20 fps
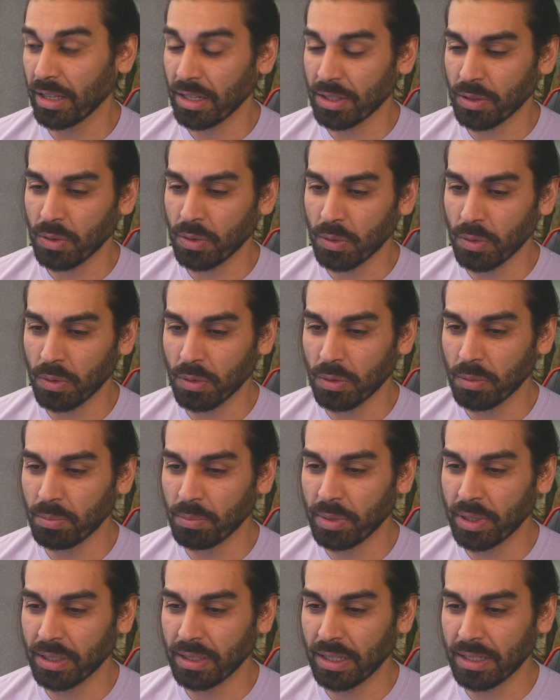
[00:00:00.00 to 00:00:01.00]
That's cool,
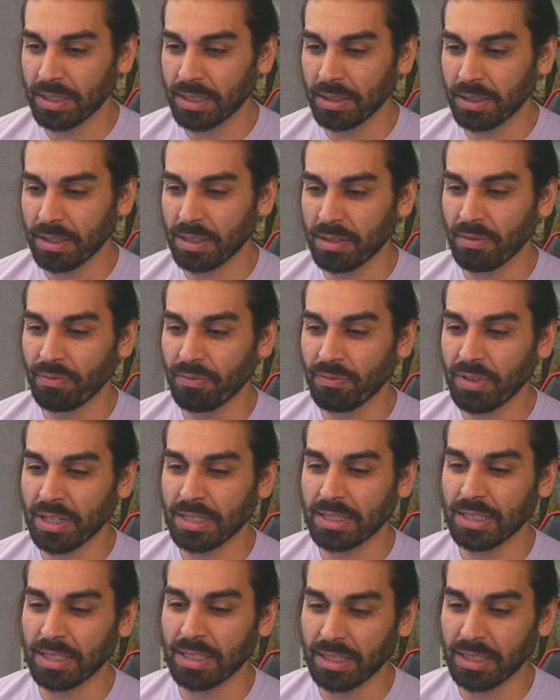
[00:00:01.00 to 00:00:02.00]
but that still doesn't
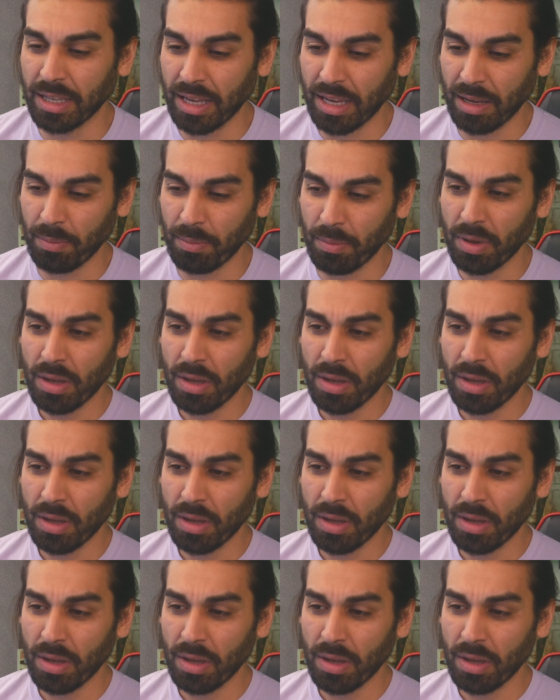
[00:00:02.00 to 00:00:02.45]
fix the game.